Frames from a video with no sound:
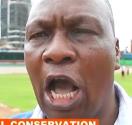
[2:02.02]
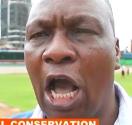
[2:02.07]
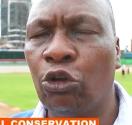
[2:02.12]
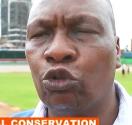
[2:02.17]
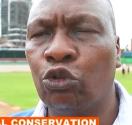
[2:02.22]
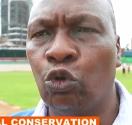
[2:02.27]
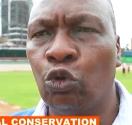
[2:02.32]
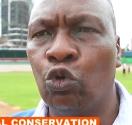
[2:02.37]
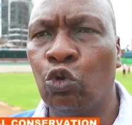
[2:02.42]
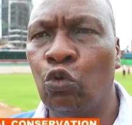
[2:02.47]
how
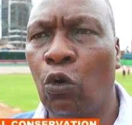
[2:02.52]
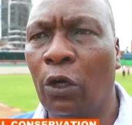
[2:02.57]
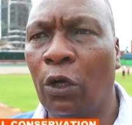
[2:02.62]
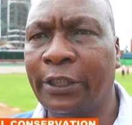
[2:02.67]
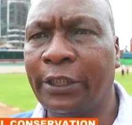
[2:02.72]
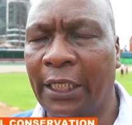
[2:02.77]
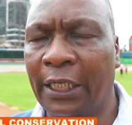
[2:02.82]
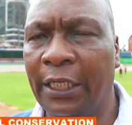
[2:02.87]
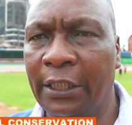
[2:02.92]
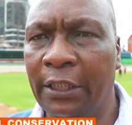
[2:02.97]
to do
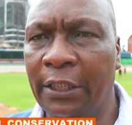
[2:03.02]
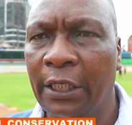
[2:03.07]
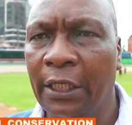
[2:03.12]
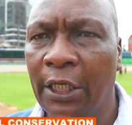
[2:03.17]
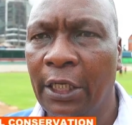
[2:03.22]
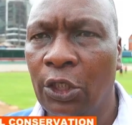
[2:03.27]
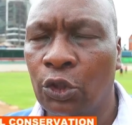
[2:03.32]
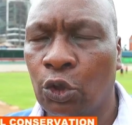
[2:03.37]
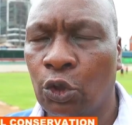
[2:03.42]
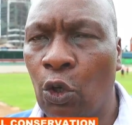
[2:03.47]
watering.
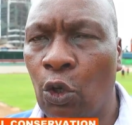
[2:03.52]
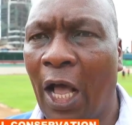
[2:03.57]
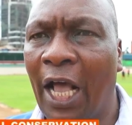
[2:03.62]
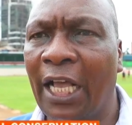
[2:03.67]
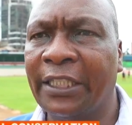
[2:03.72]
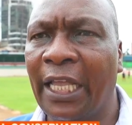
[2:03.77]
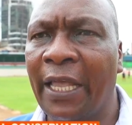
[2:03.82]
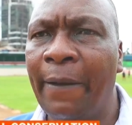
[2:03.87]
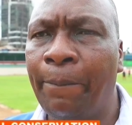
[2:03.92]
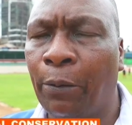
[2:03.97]
So
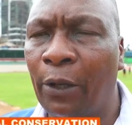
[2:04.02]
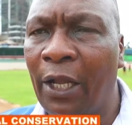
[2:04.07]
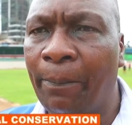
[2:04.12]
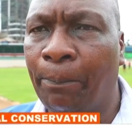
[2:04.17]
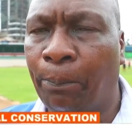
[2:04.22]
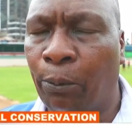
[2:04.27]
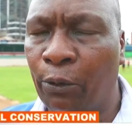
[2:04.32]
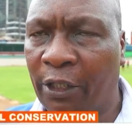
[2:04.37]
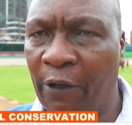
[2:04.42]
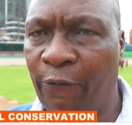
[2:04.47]
as they put
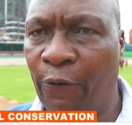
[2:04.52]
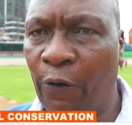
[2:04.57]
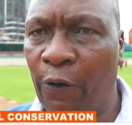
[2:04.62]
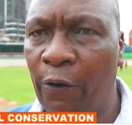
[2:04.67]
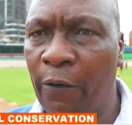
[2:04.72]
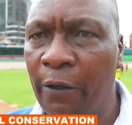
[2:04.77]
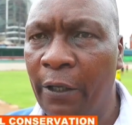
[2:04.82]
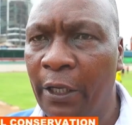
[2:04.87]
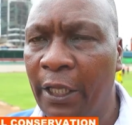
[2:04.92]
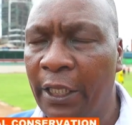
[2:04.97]
it
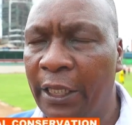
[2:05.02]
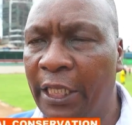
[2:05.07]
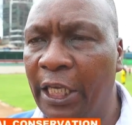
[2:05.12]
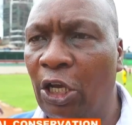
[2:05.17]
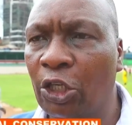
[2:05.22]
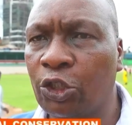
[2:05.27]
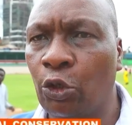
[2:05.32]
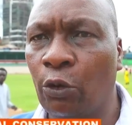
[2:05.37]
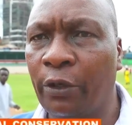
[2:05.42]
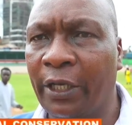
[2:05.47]
for,
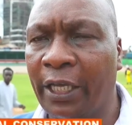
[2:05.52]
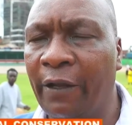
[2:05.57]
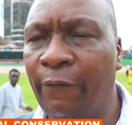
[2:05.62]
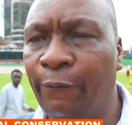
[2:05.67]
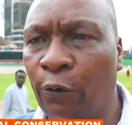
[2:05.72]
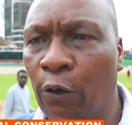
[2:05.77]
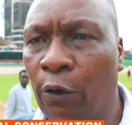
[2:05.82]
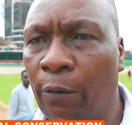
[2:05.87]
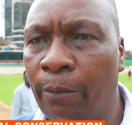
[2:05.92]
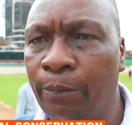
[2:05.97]
they also
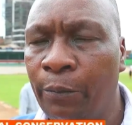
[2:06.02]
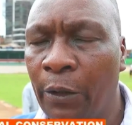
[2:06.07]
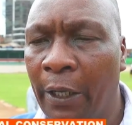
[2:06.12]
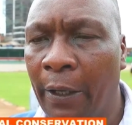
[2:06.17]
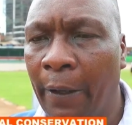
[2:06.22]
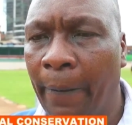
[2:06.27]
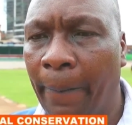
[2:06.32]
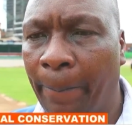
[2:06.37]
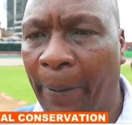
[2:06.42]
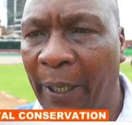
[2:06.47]
gain from
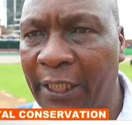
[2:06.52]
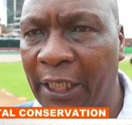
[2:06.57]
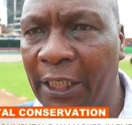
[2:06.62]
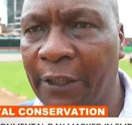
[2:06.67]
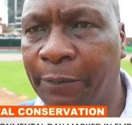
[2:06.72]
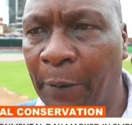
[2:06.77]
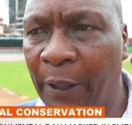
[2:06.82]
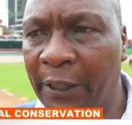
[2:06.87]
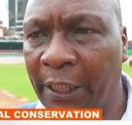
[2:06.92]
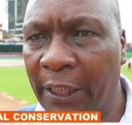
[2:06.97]

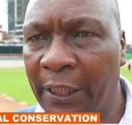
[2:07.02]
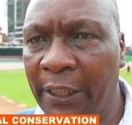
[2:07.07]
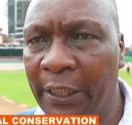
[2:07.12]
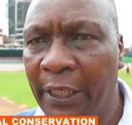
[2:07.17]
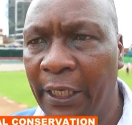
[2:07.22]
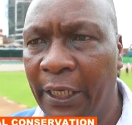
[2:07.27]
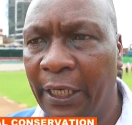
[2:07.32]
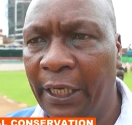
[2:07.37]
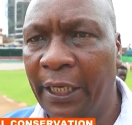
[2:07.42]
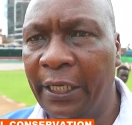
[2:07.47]

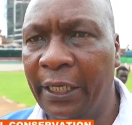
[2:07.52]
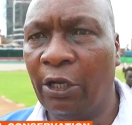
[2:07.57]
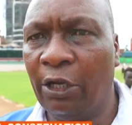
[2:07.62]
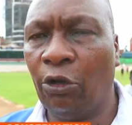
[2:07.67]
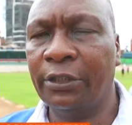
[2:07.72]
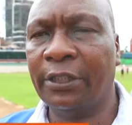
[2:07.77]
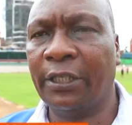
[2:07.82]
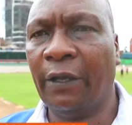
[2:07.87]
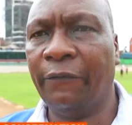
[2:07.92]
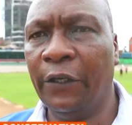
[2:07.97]
participating in the
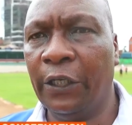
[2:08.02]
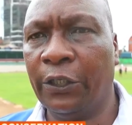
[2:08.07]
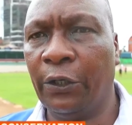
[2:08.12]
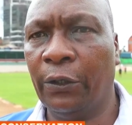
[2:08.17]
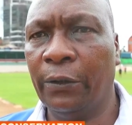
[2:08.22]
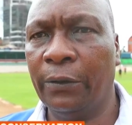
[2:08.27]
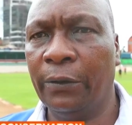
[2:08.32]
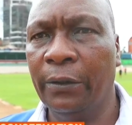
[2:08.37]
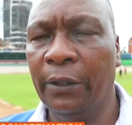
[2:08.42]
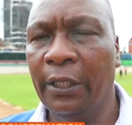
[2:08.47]

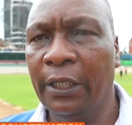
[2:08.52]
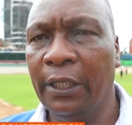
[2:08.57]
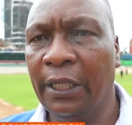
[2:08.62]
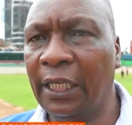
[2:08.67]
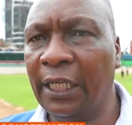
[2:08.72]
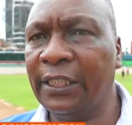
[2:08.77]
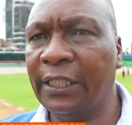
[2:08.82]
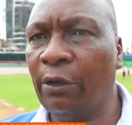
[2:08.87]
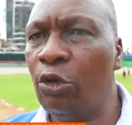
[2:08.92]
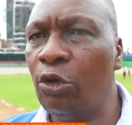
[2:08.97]
conservation.
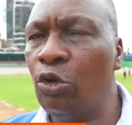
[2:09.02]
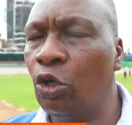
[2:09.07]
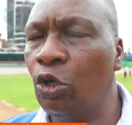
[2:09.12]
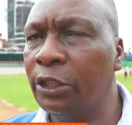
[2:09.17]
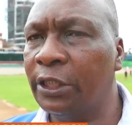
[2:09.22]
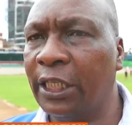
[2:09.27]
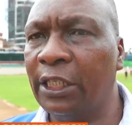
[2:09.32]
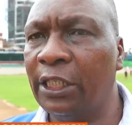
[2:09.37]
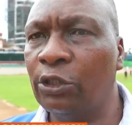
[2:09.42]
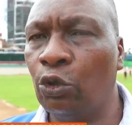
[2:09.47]
That is how we
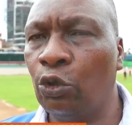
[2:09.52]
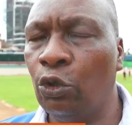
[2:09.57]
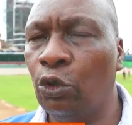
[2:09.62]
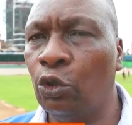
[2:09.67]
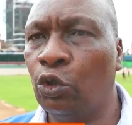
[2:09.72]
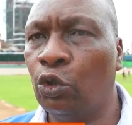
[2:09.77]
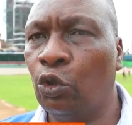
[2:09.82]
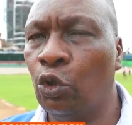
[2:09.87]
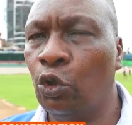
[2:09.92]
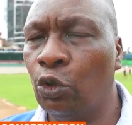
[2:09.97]
want them
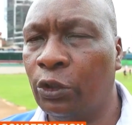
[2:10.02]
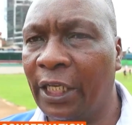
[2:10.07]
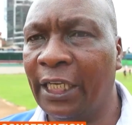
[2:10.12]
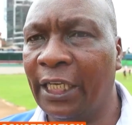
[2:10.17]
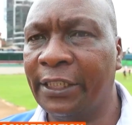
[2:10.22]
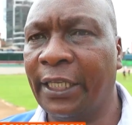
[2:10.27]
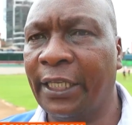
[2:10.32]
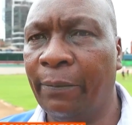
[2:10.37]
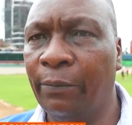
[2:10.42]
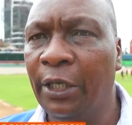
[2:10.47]
to
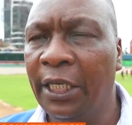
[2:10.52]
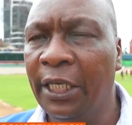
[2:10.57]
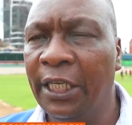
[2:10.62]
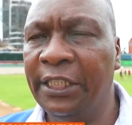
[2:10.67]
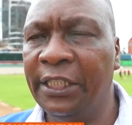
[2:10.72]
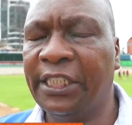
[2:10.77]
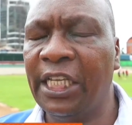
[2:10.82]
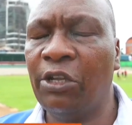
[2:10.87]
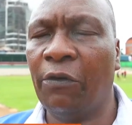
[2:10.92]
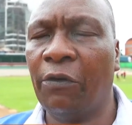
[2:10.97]
address them.
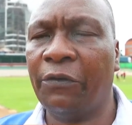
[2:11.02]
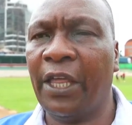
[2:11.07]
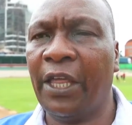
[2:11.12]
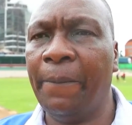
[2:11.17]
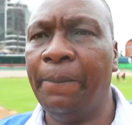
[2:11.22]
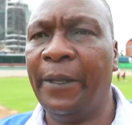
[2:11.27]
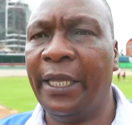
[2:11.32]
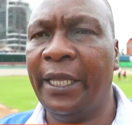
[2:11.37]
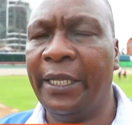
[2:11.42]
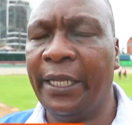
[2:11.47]
Instead of
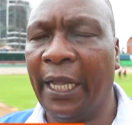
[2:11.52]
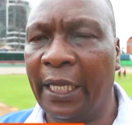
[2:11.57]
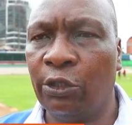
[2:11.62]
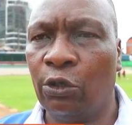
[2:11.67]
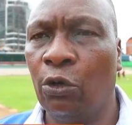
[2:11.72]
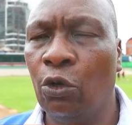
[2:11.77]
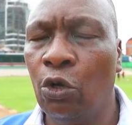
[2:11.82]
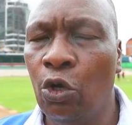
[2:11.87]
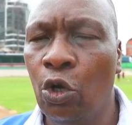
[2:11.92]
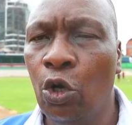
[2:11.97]
them being
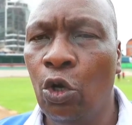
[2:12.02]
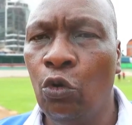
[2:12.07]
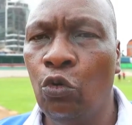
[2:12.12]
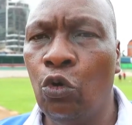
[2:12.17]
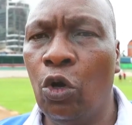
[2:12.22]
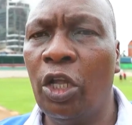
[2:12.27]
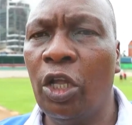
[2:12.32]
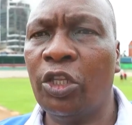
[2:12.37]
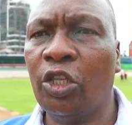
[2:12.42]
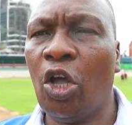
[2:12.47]
idle, we
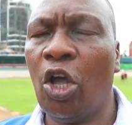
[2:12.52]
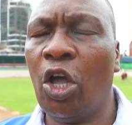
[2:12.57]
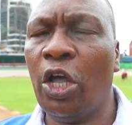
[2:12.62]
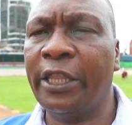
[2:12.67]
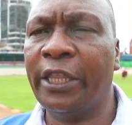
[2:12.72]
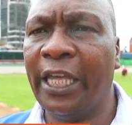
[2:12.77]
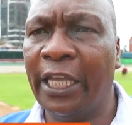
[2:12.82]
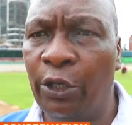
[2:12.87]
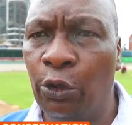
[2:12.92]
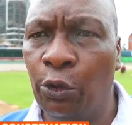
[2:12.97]
want all
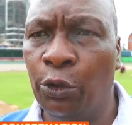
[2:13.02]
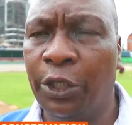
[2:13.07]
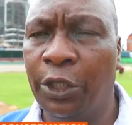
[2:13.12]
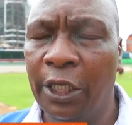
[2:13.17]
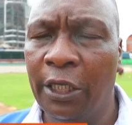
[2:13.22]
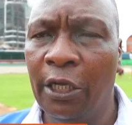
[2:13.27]
the youth